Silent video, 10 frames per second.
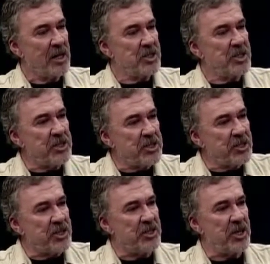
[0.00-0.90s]
She said, this
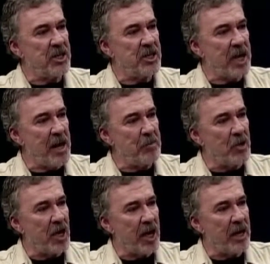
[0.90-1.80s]
is the seat of the Campbell
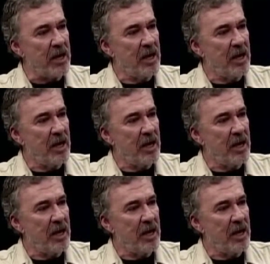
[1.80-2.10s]
clan.